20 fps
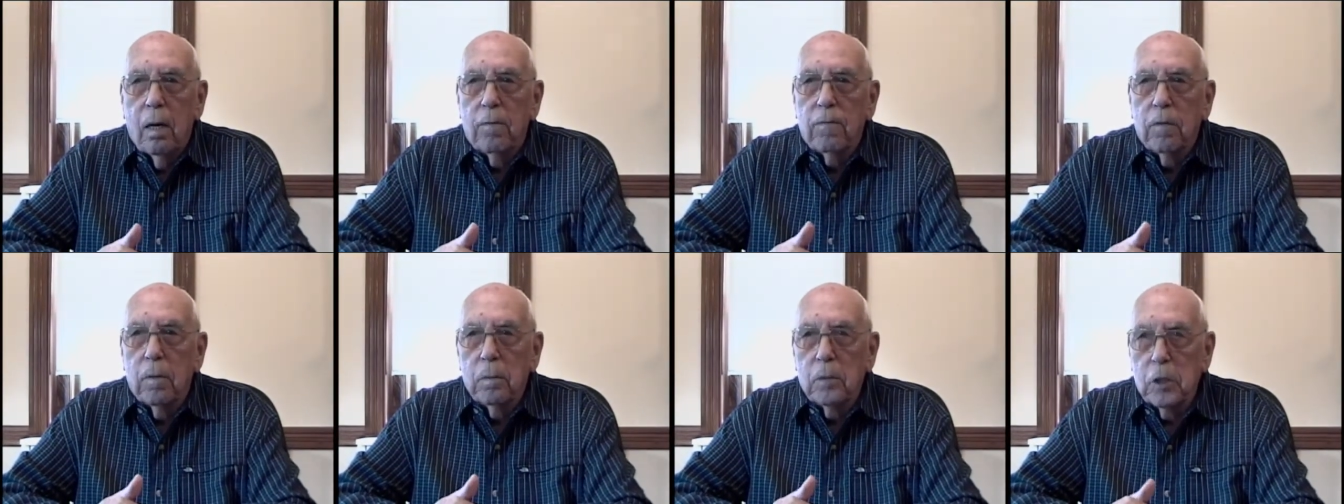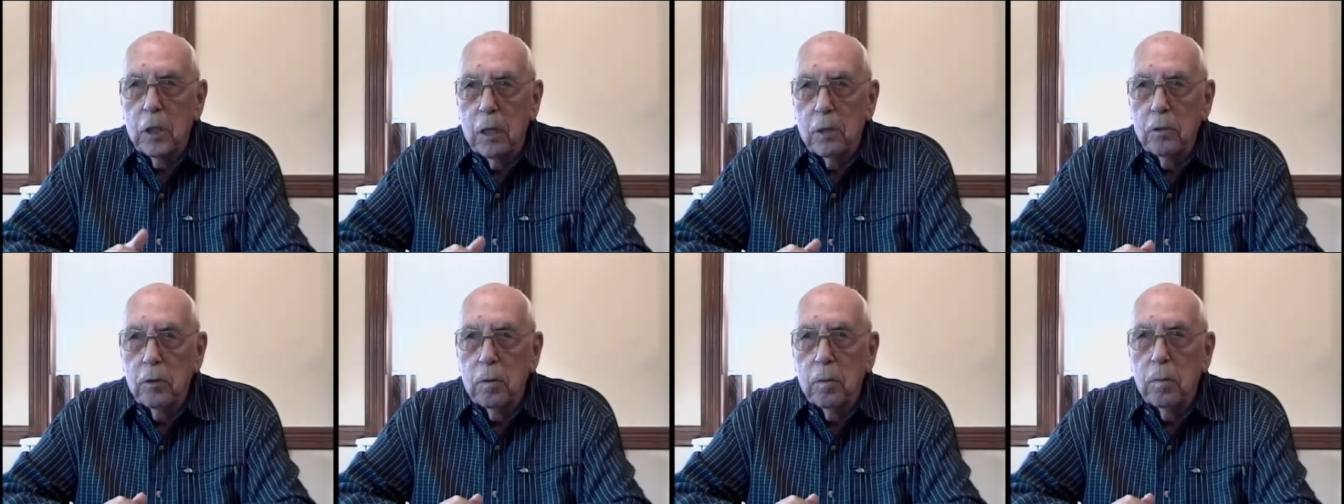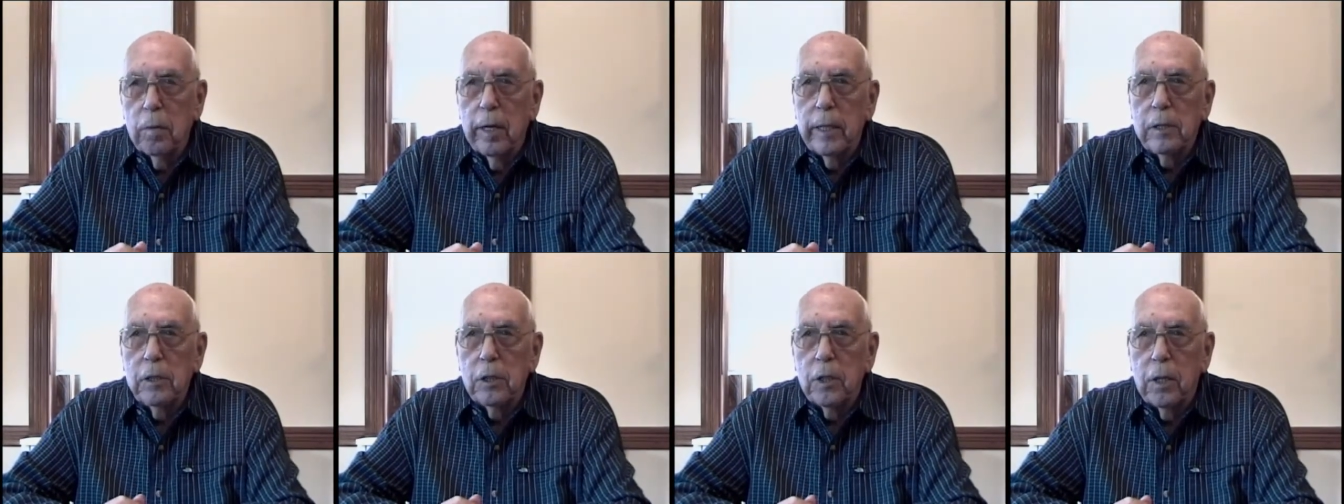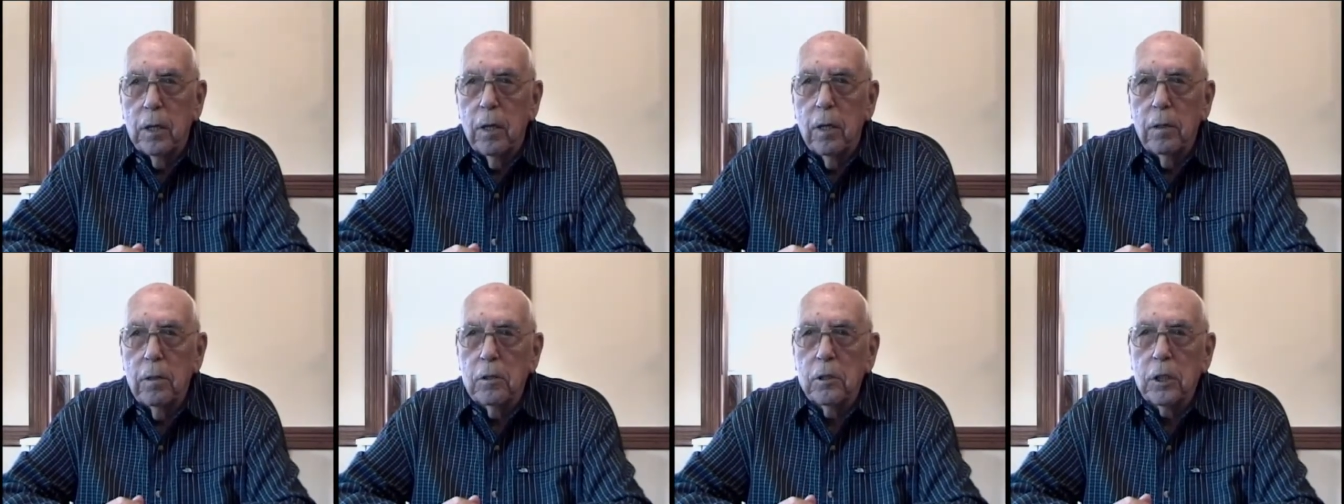from Central Bridge to
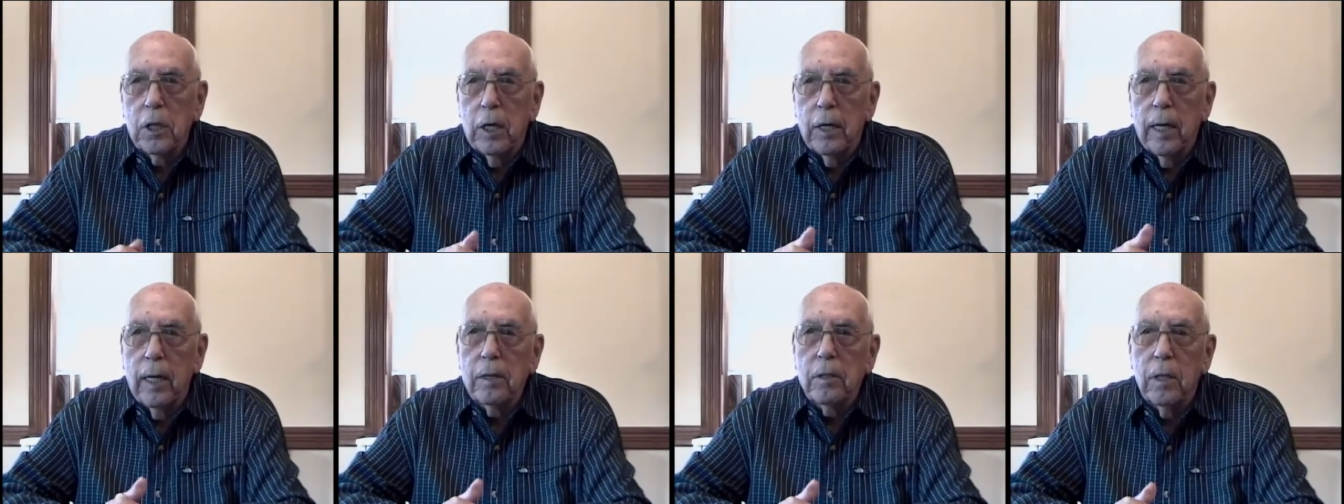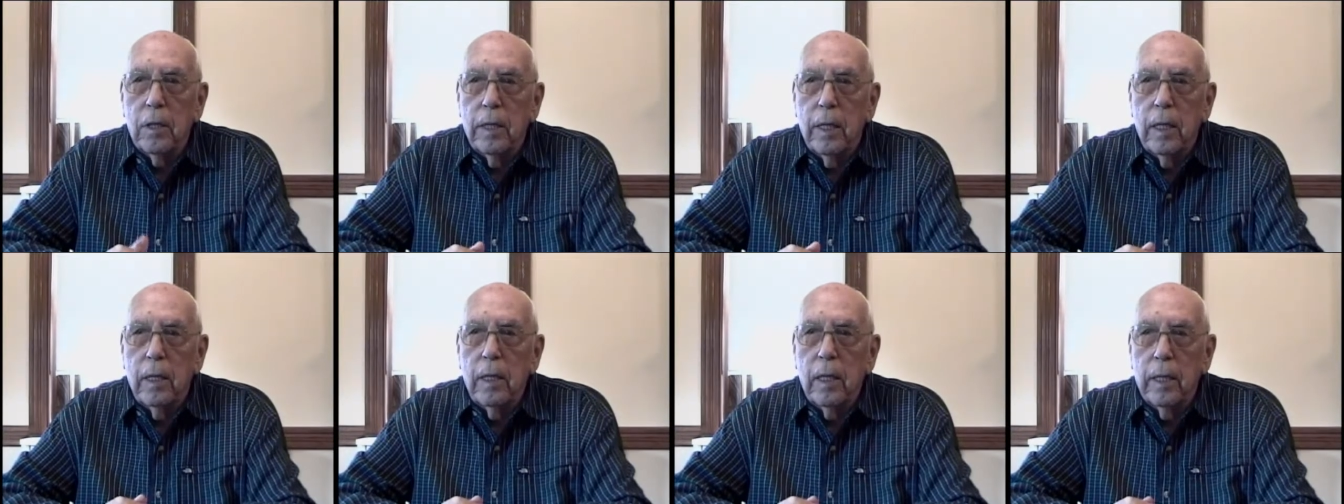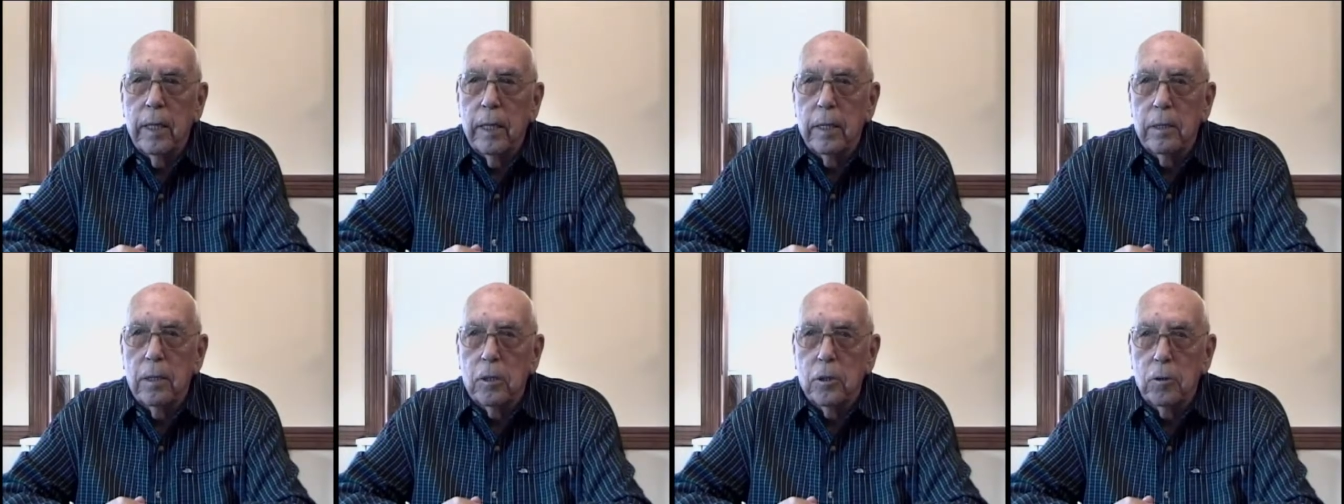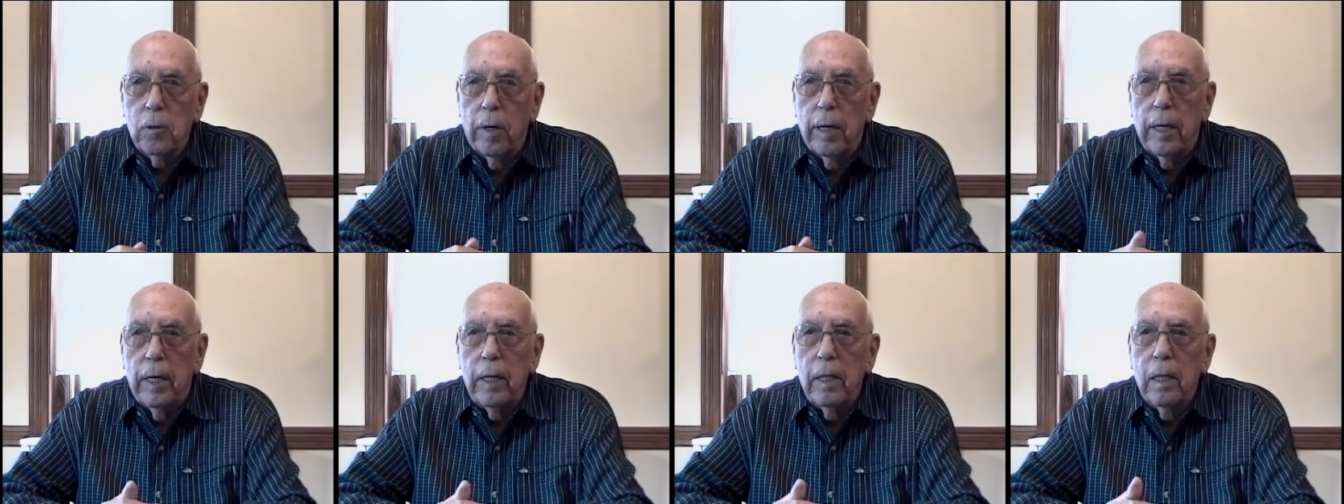go to Schenectady to get the
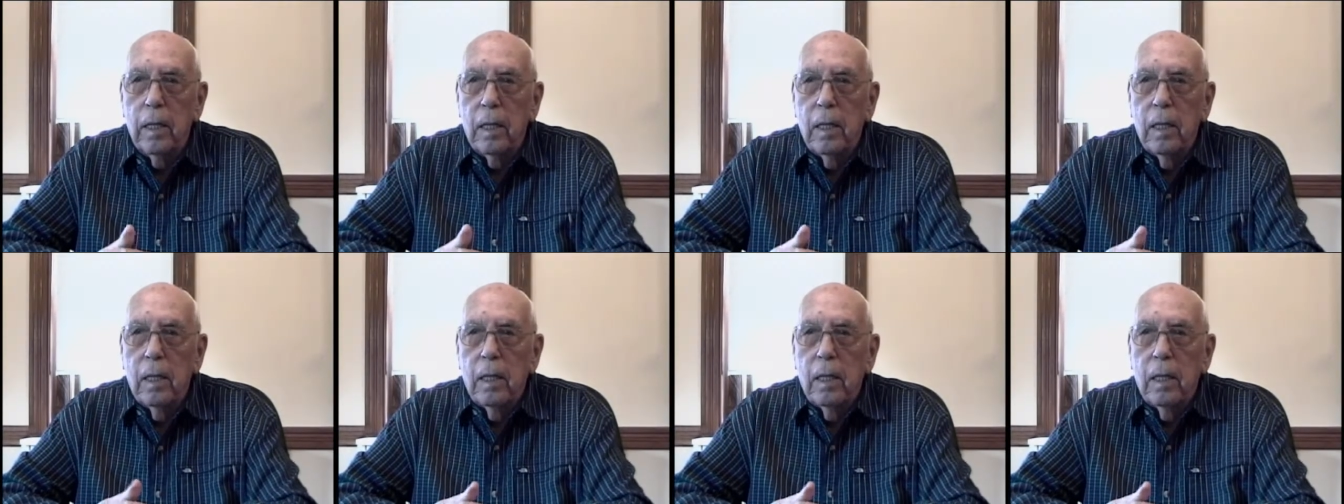train,